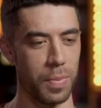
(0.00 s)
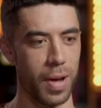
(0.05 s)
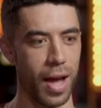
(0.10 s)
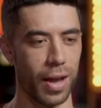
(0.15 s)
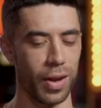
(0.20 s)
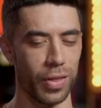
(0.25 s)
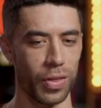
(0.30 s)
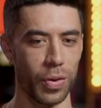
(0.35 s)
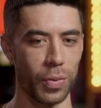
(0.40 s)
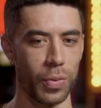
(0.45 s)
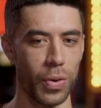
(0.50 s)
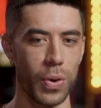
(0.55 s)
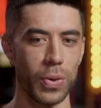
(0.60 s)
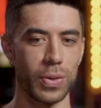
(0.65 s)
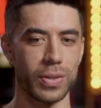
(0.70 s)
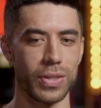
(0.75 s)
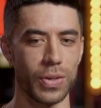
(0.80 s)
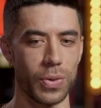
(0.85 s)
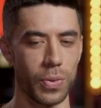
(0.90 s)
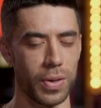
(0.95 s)
part of the
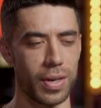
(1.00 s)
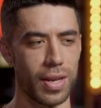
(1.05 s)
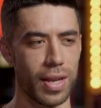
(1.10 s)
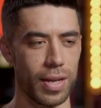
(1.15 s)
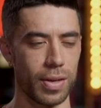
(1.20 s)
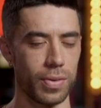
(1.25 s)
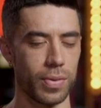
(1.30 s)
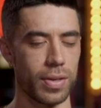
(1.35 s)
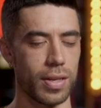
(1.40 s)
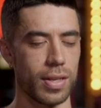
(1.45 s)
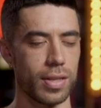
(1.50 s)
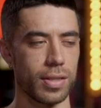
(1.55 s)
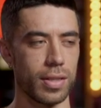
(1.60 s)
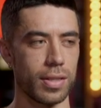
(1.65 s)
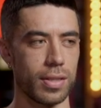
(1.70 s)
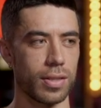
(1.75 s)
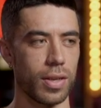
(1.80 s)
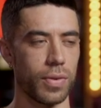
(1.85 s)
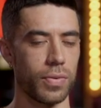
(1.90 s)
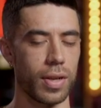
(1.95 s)
world so when i when i
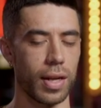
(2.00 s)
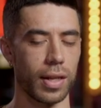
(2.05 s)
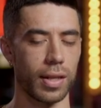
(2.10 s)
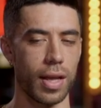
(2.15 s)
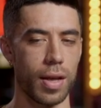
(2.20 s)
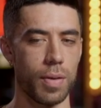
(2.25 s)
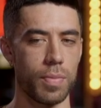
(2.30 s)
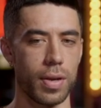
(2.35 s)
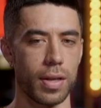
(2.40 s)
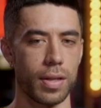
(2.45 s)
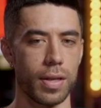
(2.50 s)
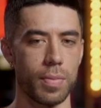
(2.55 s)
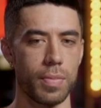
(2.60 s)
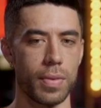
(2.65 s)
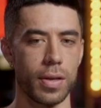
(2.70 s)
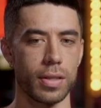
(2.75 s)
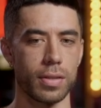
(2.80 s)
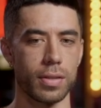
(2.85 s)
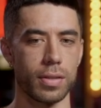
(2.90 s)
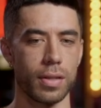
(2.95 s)
see stuff like that man that
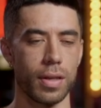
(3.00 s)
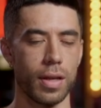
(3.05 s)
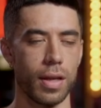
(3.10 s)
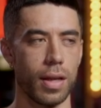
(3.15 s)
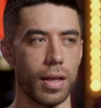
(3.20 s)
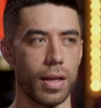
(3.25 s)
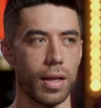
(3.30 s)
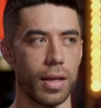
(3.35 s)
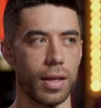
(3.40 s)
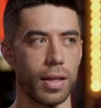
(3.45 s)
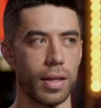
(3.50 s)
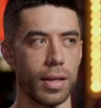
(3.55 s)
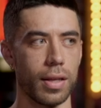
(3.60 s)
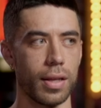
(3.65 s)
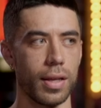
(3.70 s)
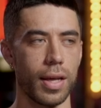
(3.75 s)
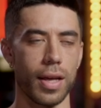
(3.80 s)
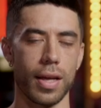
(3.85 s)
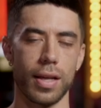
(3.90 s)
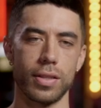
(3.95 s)
makes
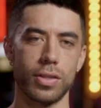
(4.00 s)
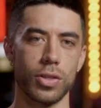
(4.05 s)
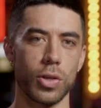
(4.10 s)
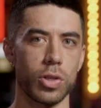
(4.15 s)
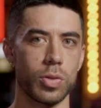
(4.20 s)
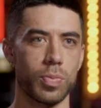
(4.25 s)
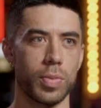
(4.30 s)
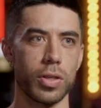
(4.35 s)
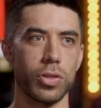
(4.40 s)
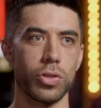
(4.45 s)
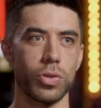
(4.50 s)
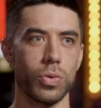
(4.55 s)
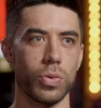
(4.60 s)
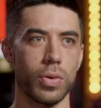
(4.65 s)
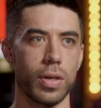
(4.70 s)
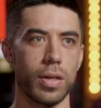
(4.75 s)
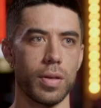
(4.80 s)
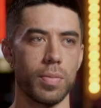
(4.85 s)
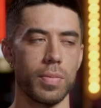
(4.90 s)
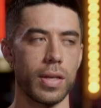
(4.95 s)
yeah it's so special
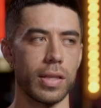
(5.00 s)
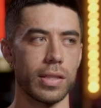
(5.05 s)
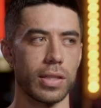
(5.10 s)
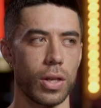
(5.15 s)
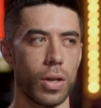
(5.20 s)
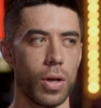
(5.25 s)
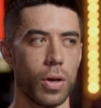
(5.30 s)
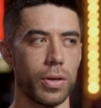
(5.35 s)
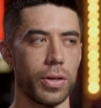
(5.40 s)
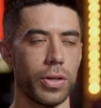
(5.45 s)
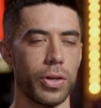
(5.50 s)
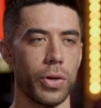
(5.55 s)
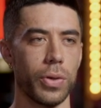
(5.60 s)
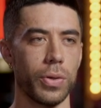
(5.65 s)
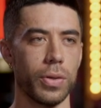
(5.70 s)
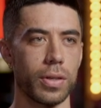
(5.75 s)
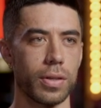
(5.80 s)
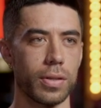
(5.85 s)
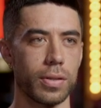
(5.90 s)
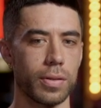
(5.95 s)
and it means a lot you know
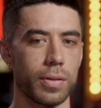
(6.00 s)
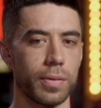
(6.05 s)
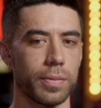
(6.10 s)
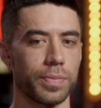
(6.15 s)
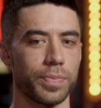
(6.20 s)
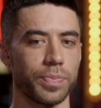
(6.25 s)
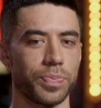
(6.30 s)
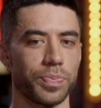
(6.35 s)
because